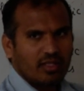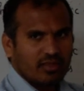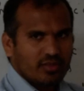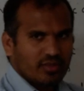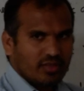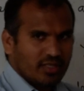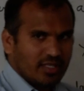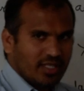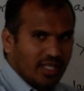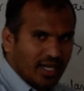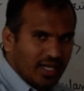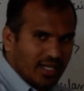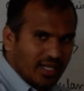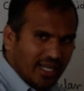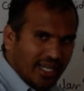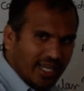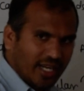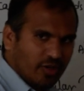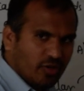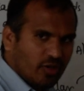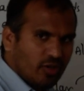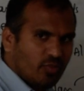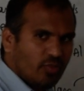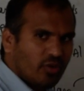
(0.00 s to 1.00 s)
So that
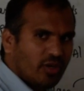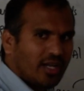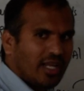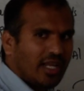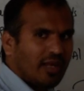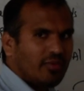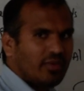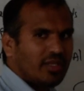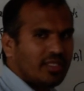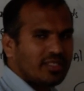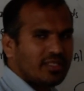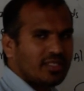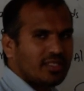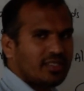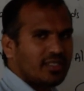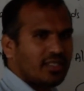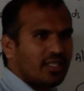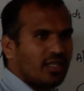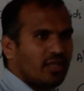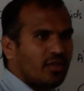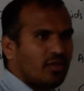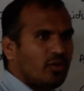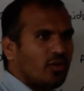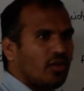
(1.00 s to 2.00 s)
hydrogen bond I am
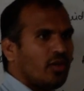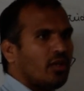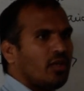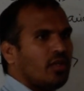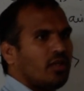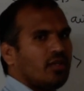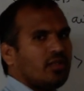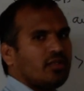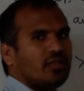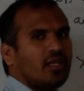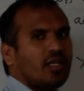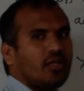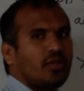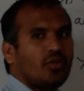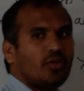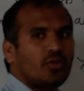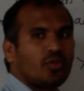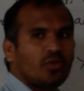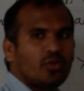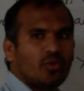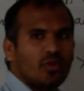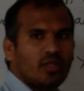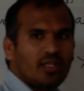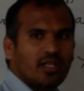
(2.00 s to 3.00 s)
discussing here. Sir, you
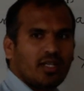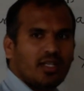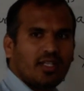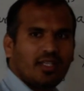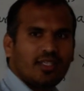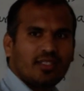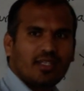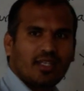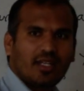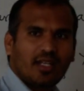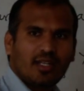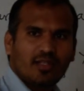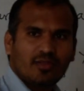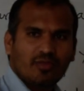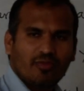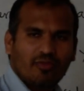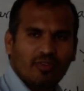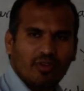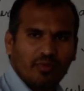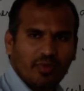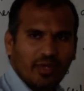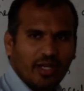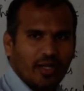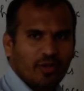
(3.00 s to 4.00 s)
told that these are also
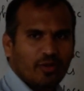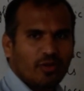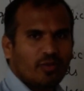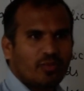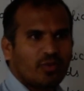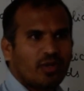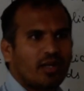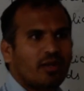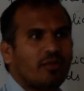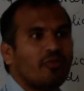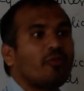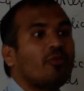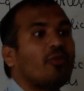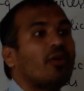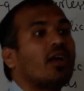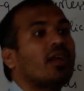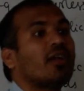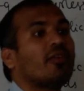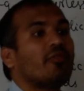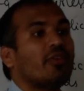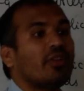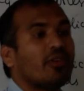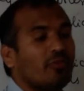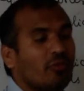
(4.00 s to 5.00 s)
from hydrogen bond. What
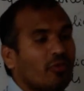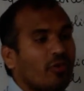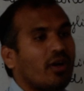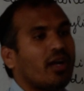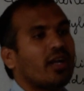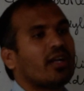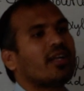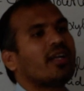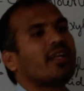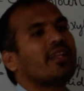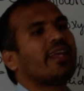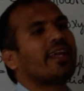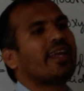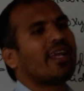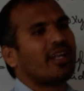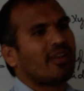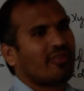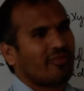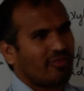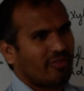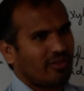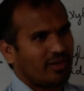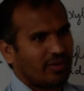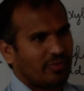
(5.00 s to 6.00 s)
with water they
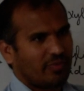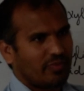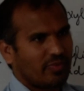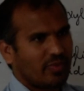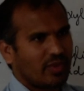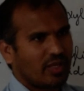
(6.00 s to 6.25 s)
can form?